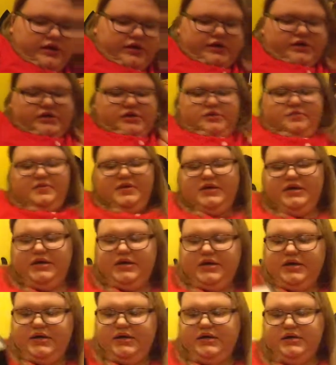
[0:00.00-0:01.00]
are gonna
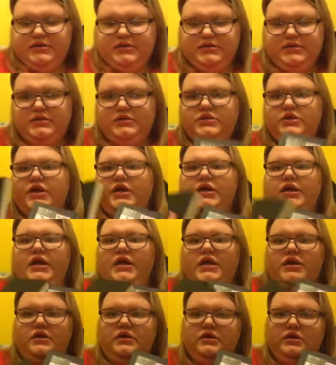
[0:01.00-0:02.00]
be,
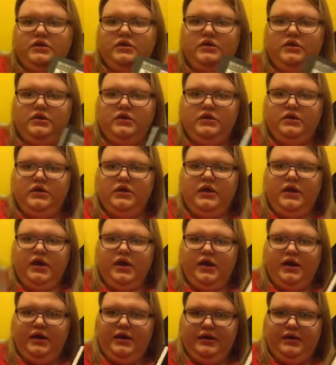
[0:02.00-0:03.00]
starting,
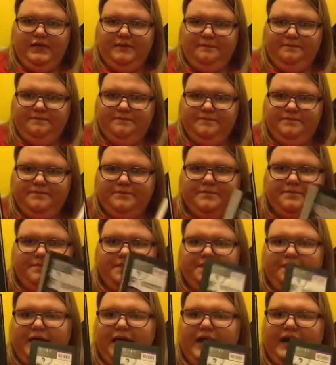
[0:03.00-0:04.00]

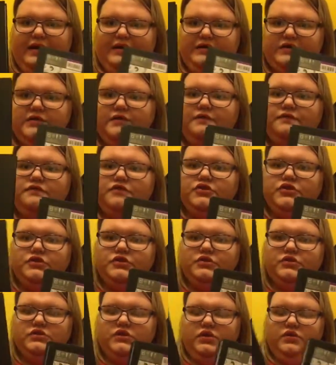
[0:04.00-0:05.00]
active
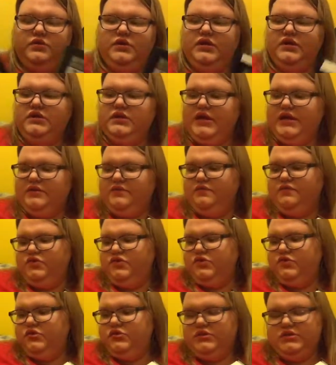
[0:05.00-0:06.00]
journals. Oh, not active
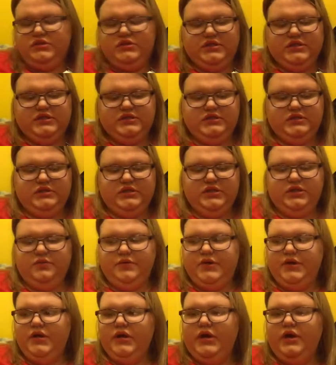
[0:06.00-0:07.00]
journals. That's the other
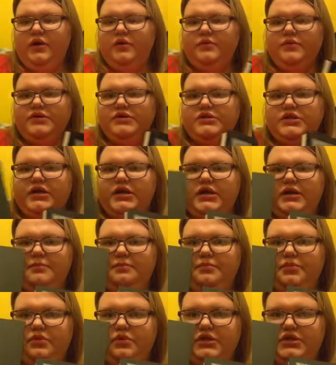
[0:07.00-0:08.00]
one. We're
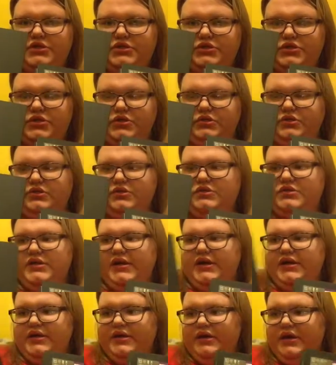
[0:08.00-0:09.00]
starting bullet journals.
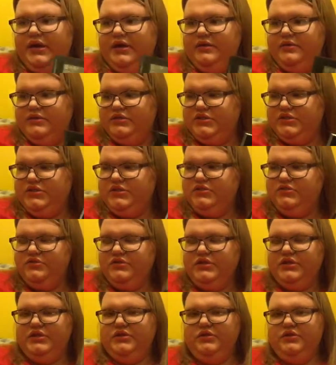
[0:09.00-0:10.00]
And she doesn't
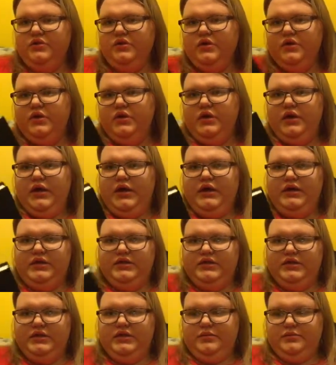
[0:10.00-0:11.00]
really know
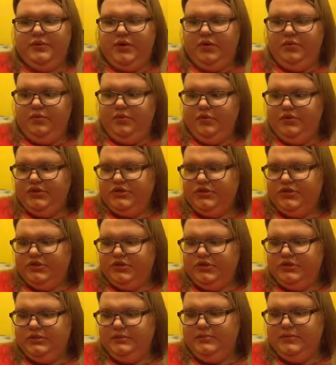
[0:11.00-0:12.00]
anything about bullet
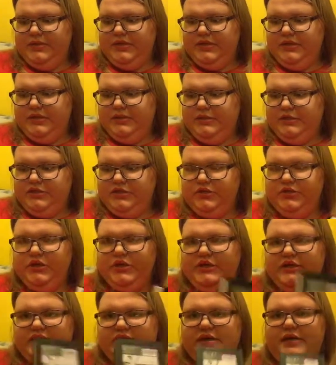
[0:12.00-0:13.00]
journals, but I'm gonna show
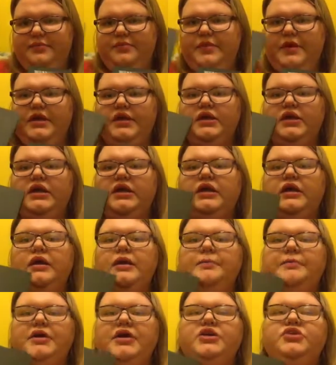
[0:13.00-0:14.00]
her because I've been
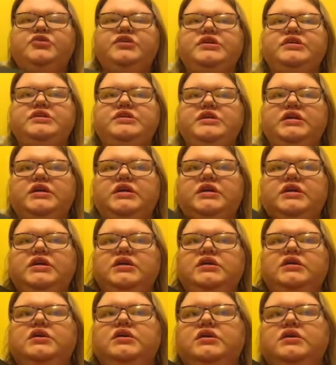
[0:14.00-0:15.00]

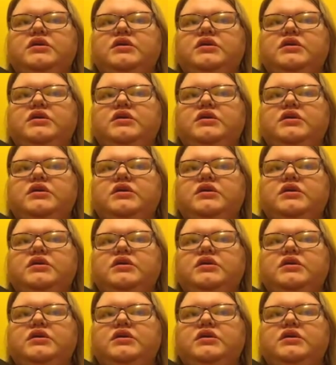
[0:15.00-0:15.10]
pinning